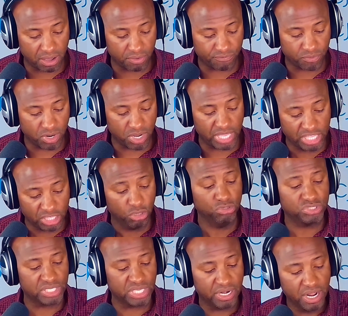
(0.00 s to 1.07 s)
he
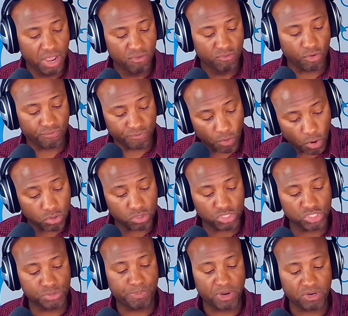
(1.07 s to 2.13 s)
used it for further
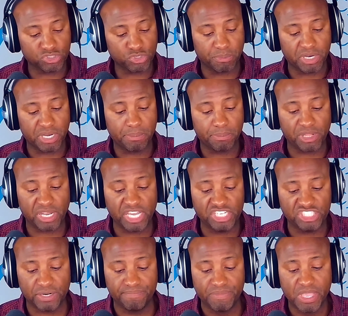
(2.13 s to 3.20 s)
spiritual
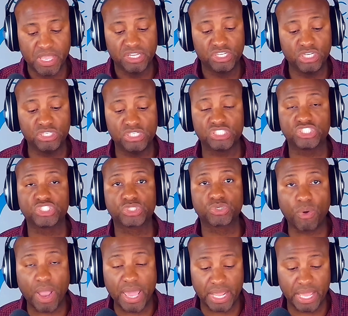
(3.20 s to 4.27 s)
manipulation to
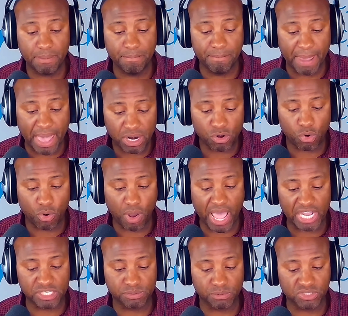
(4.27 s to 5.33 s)
discredit medical
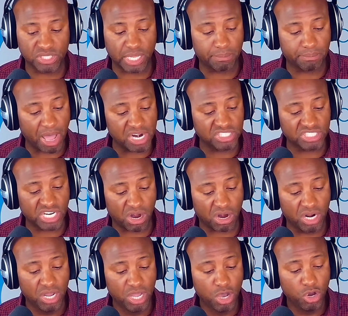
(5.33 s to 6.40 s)
experts like
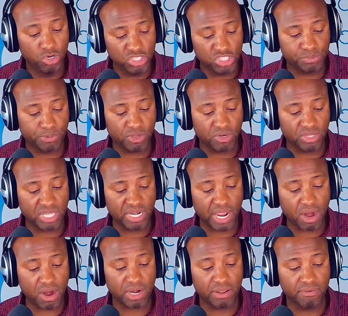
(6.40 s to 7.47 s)
Bhattacharya, who disputed the
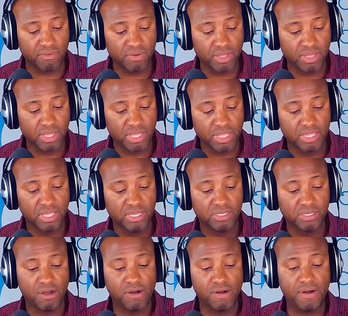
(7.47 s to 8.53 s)
narrative.
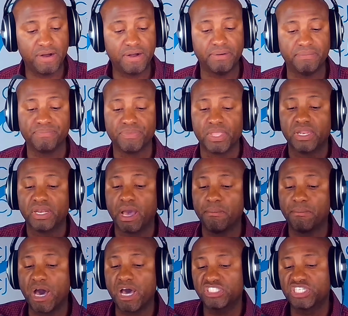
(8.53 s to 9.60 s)
Now,
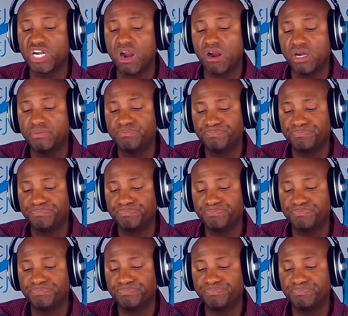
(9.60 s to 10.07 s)
Bhattacharya,